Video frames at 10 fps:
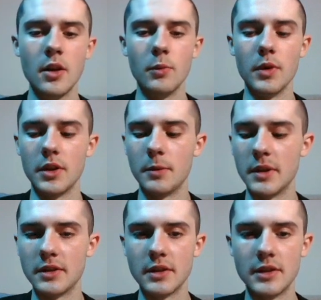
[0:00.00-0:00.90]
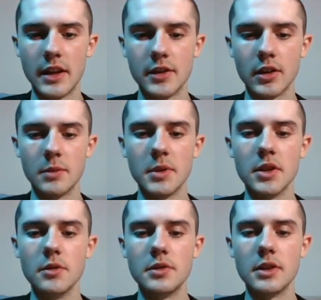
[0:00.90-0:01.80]
when the pieces that you're going to be
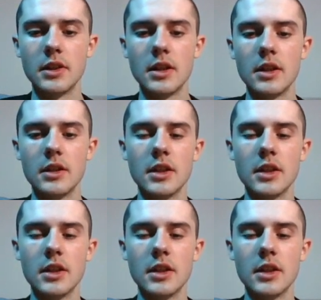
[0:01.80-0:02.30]
using in